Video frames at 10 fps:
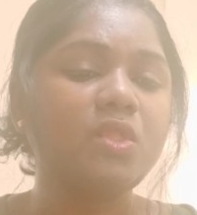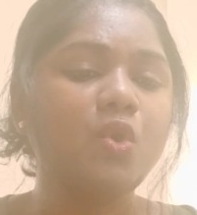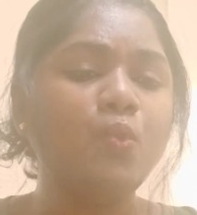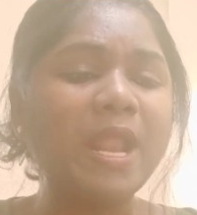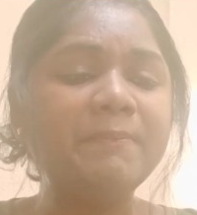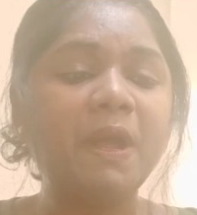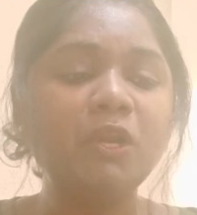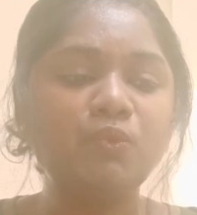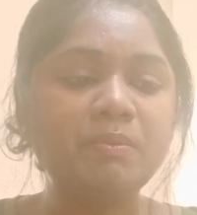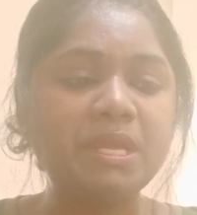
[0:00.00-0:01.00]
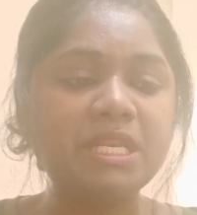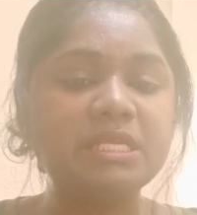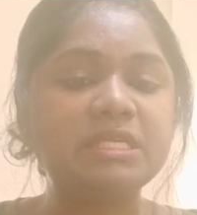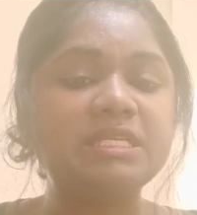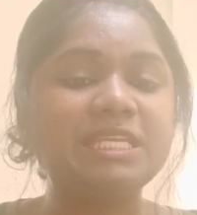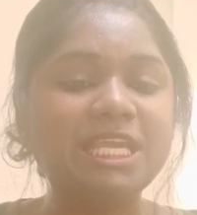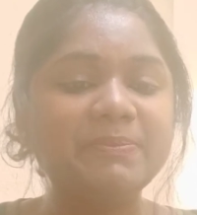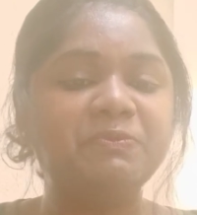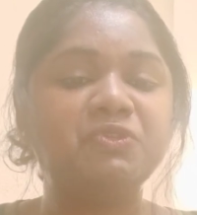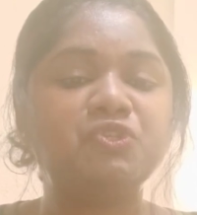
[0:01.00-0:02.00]
One Part Women is a
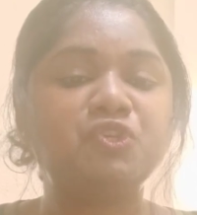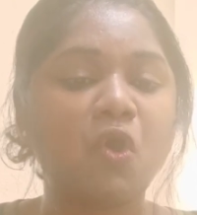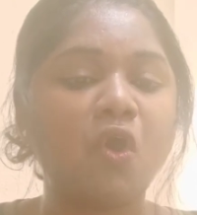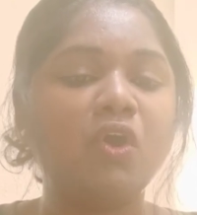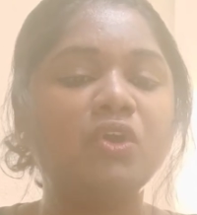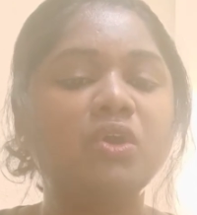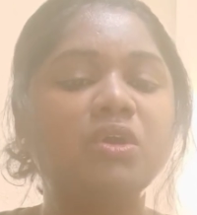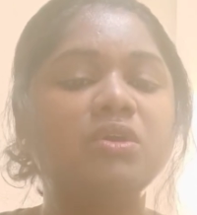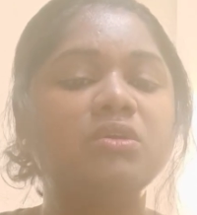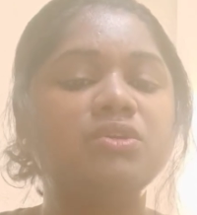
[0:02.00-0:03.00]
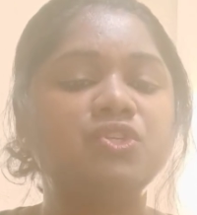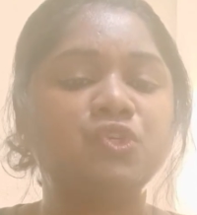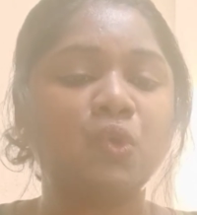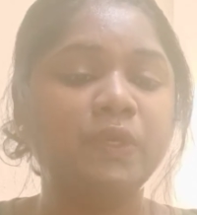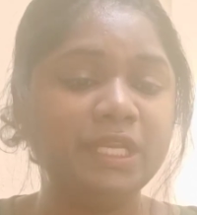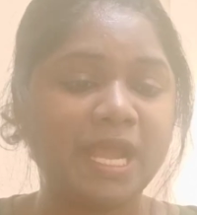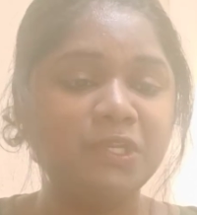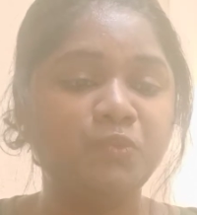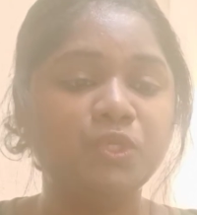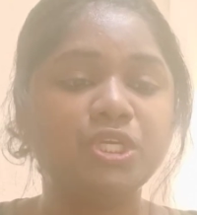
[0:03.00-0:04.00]
deep, strong
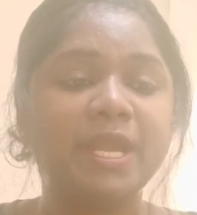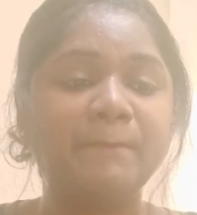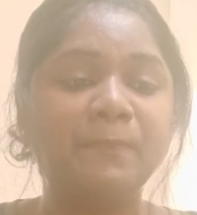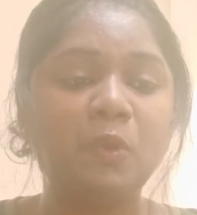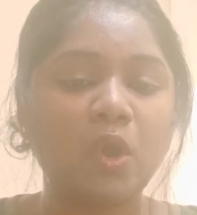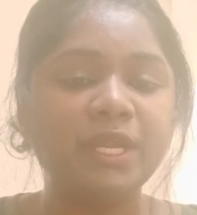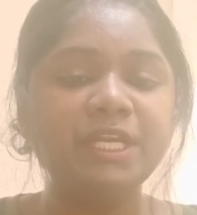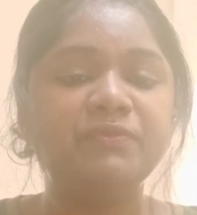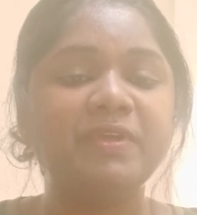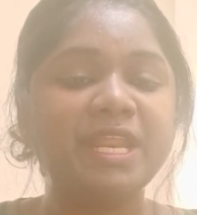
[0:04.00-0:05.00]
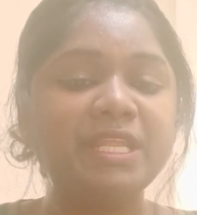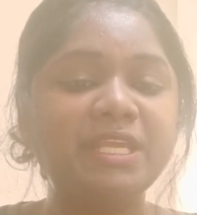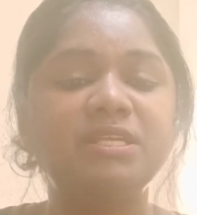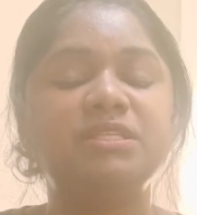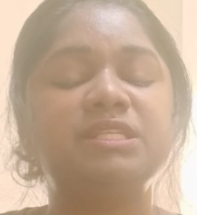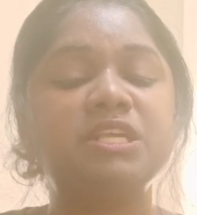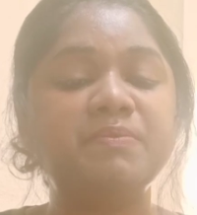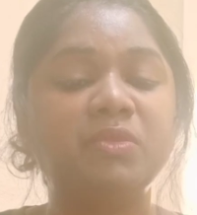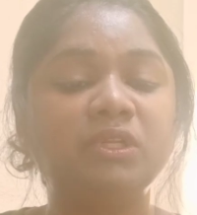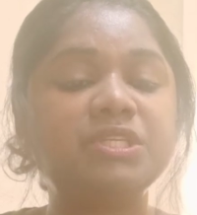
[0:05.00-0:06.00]
storyline which employed various
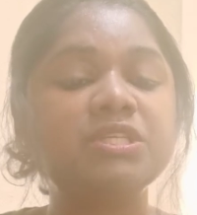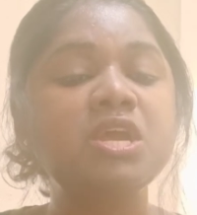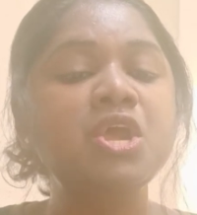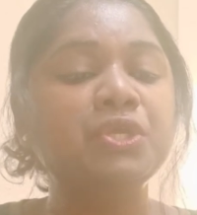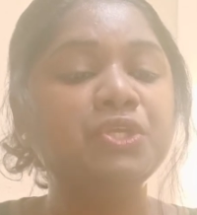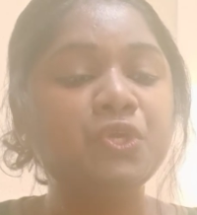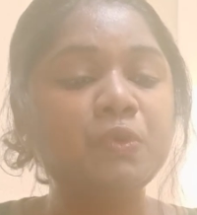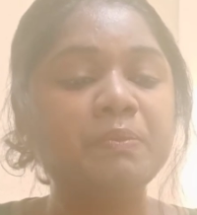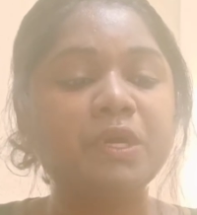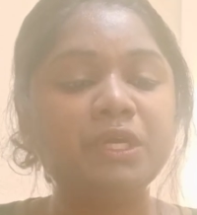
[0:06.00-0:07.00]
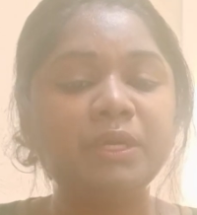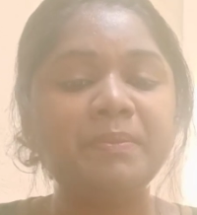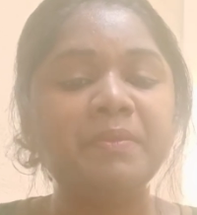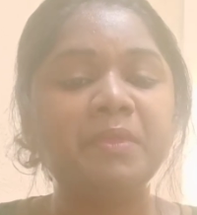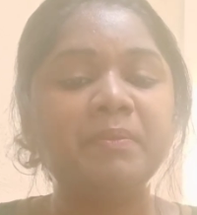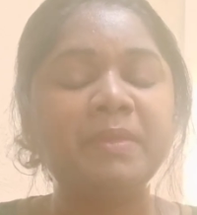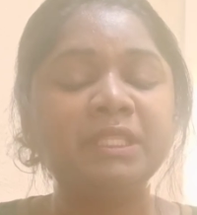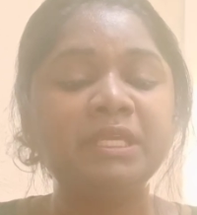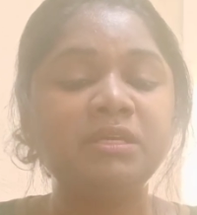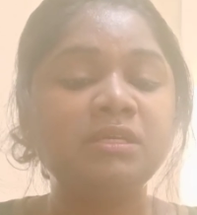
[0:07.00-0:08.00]
symbols, humor,
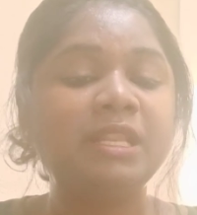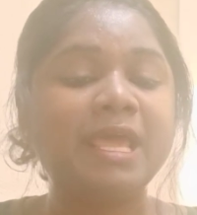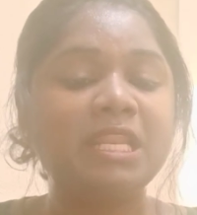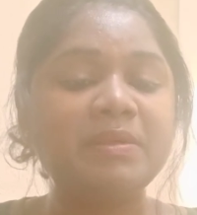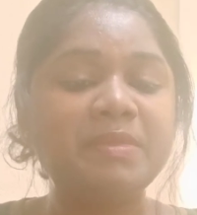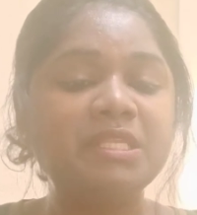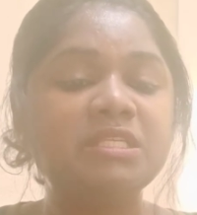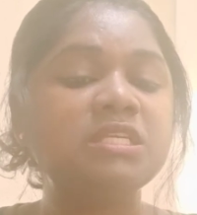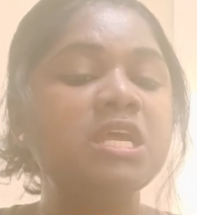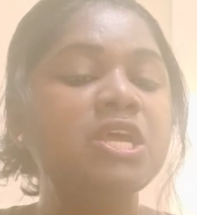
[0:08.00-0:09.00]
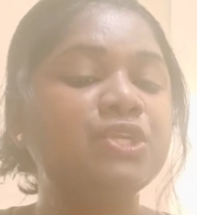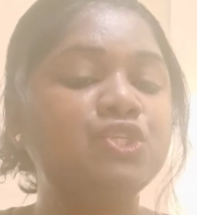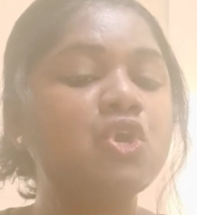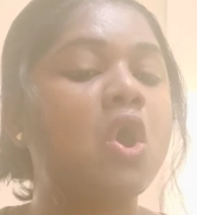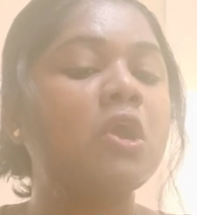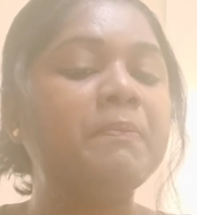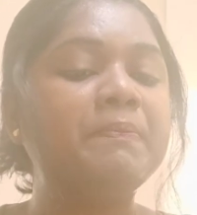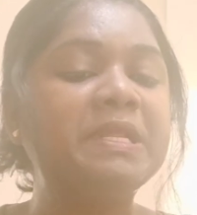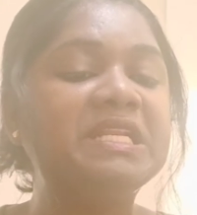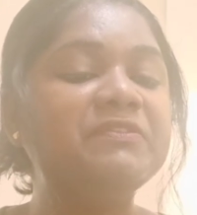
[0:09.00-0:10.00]
mythical elements, strong
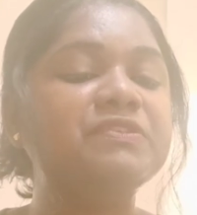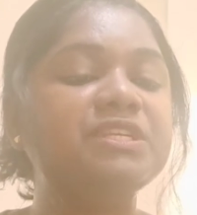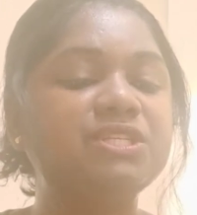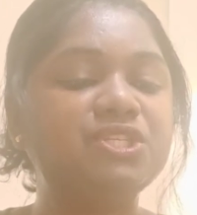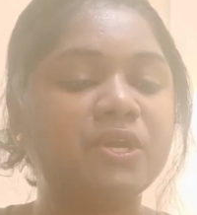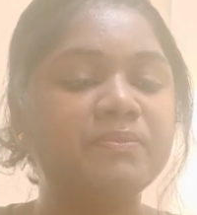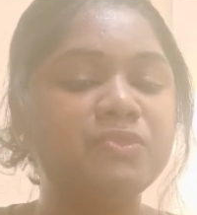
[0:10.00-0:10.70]
belief system,